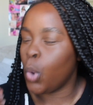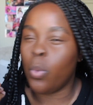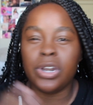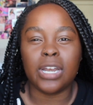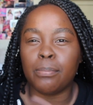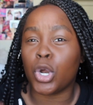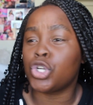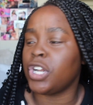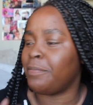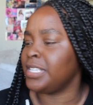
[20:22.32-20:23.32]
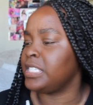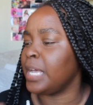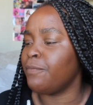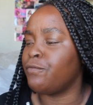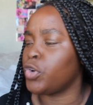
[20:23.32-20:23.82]
Windenburg should have been
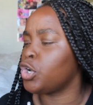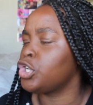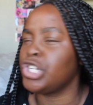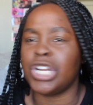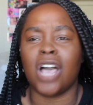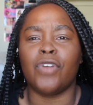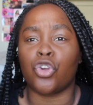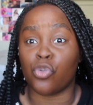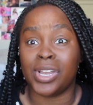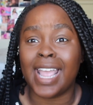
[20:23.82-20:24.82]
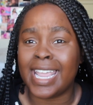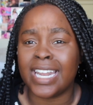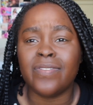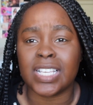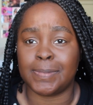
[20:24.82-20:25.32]
some version of a
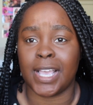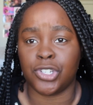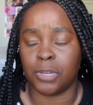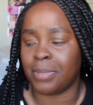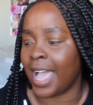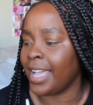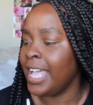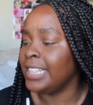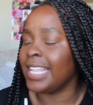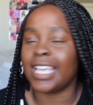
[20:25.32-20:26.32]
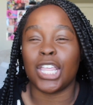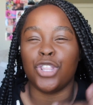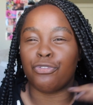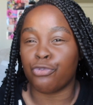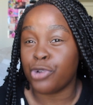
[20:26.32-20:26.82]
creative expansion pack. Like
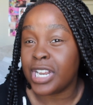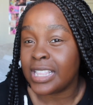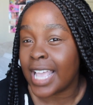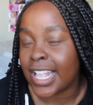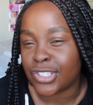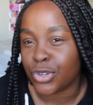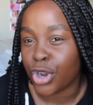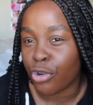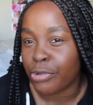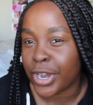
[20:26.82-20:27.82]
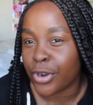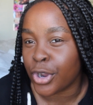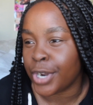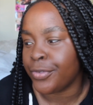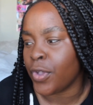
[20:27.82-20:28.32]
the freelancer career
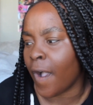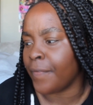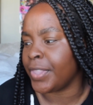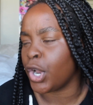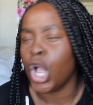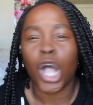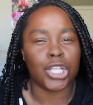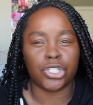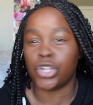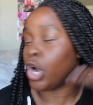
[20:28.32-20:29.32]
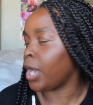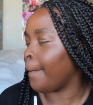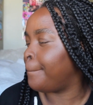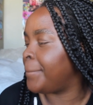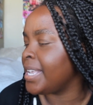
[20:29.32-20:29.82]
could have gone there. A
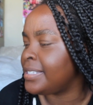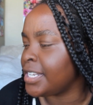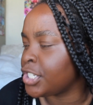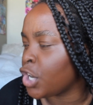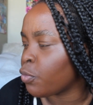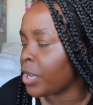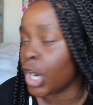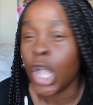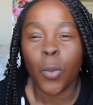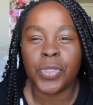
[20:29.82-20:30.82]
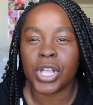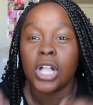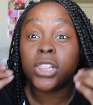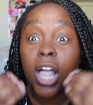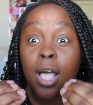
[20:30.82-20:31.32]
startup business career. With the
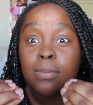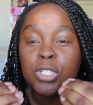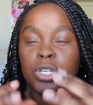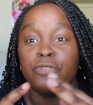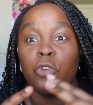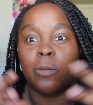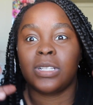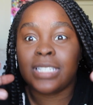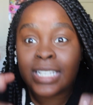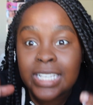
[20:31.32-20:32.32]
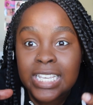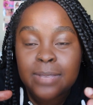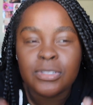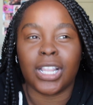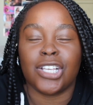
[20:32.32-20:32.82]
clubs, you could form a
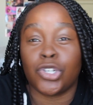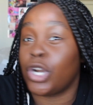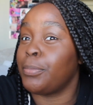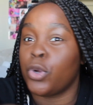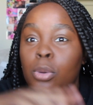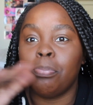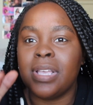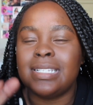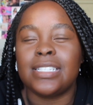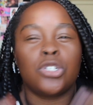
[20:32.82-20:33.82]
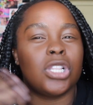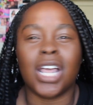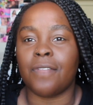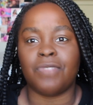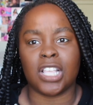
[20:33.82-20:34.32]
team to like start up your own business. There's a
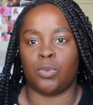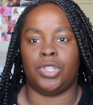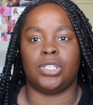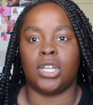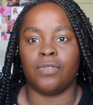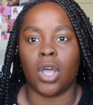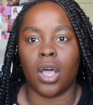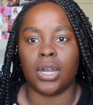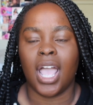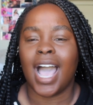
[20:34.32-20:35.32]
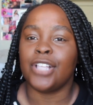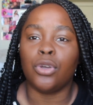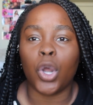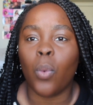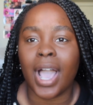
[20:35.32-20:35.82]
lot of things where this could have gone. I
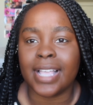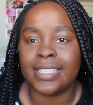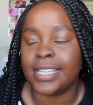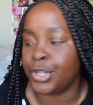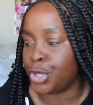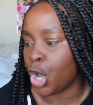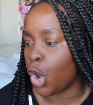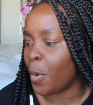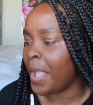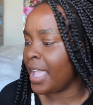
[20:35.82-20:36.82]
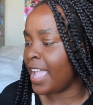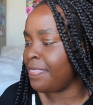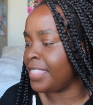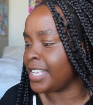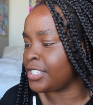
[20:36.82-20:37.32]
don't know why it didn't go
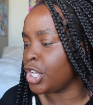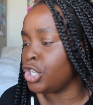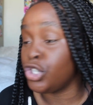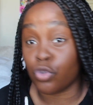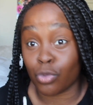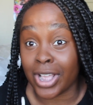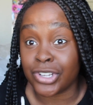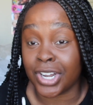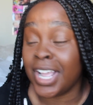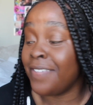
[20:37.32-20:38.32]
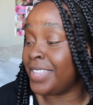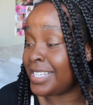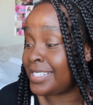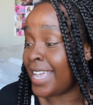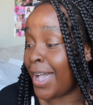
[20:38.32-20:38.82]
in this direction.
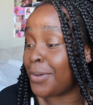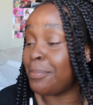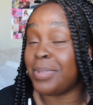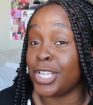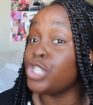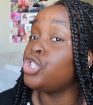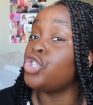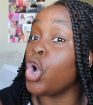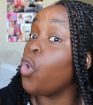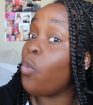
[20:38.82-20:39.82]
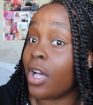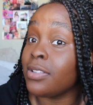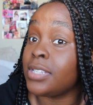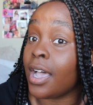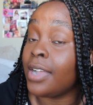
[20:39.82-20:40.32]
This town being so well
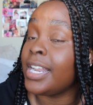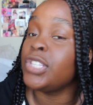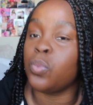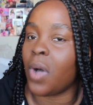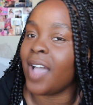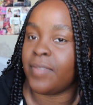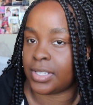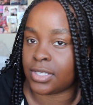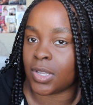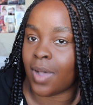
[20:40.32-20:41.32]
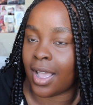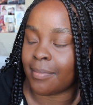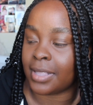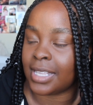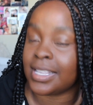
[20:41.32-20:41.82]
done is why this is so high on
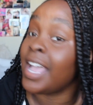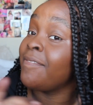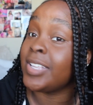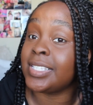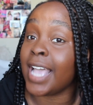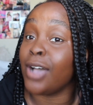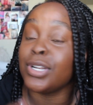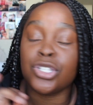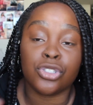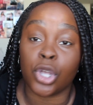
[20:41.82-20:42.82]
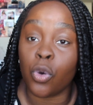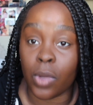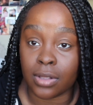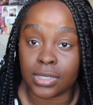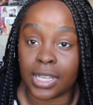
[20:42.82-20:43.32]
my list. This town is so
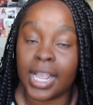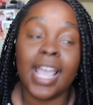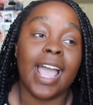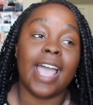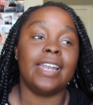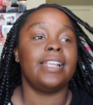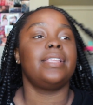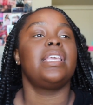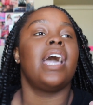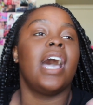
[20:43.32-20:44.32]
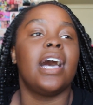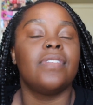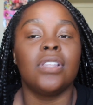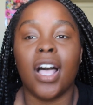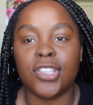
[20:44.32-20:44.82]
well done. And yeah,
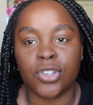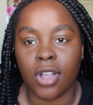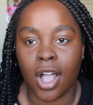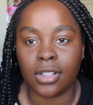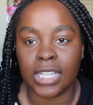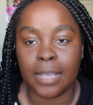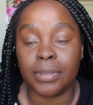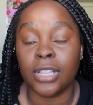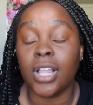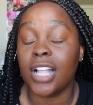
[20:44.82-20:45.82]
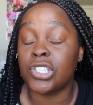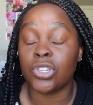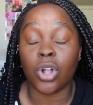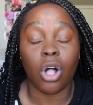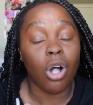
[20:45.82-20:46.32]
the lots are ugly, but the lots
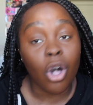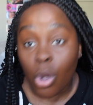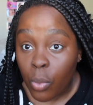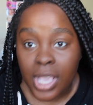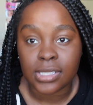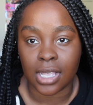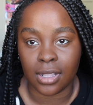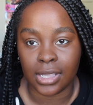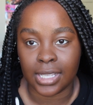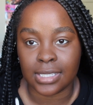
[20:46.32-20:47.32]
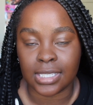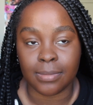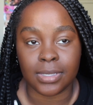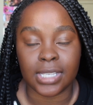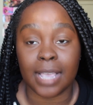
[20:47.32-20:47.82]
are always ugly in
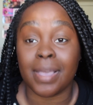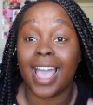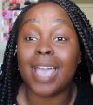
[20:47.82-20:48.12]
Sims game.